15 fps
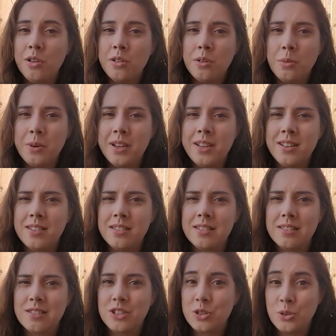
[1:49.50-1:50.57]
Knotweed?
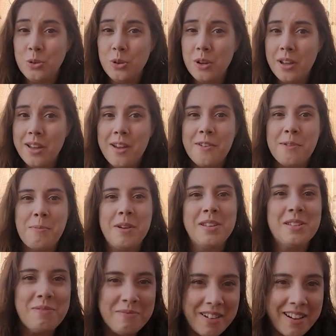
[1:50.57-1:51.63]
Sure? For peace of